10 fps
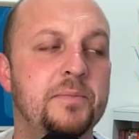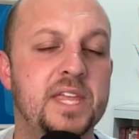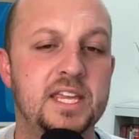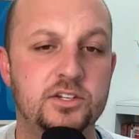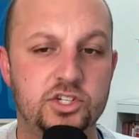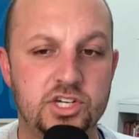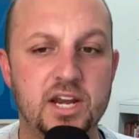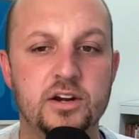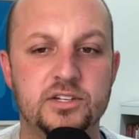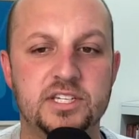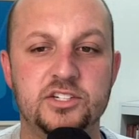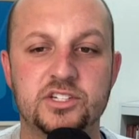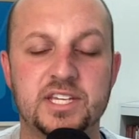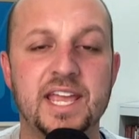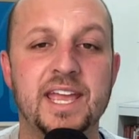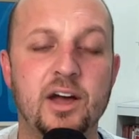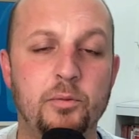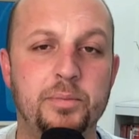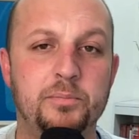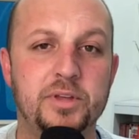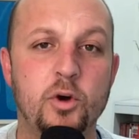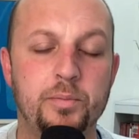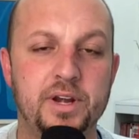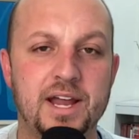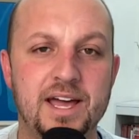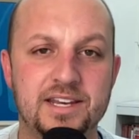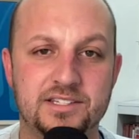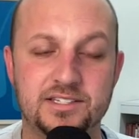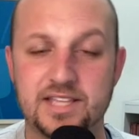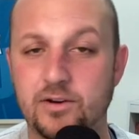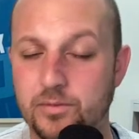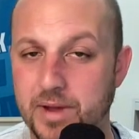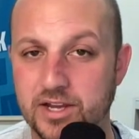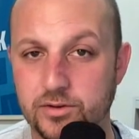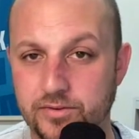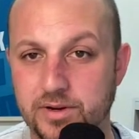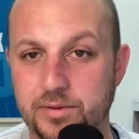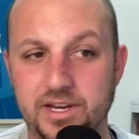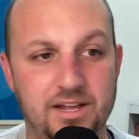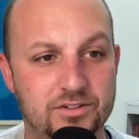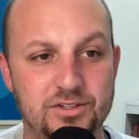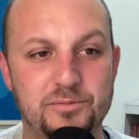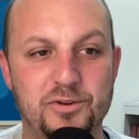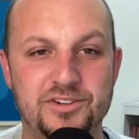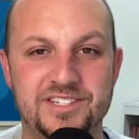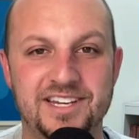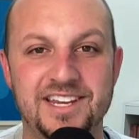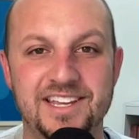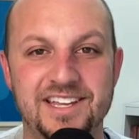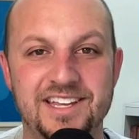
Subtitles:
He shares. He just can't help but be open and honest. Does that remind you of anybody else in the Motor City?